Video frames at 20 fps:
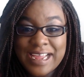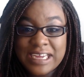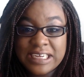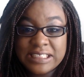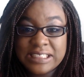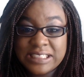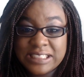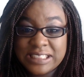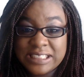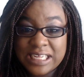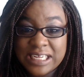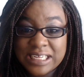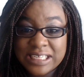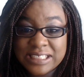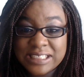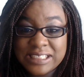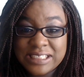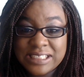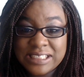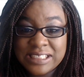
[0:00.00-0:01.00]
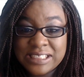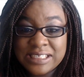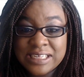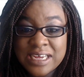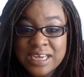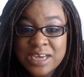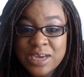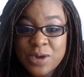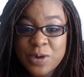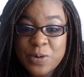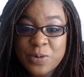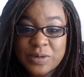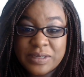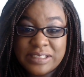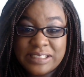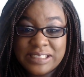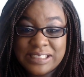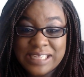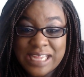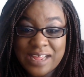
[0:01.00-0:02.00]
6 or
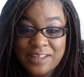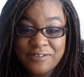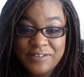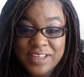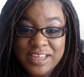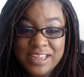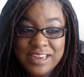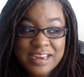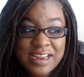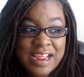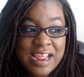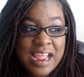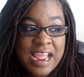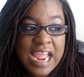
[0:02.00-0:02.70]
7,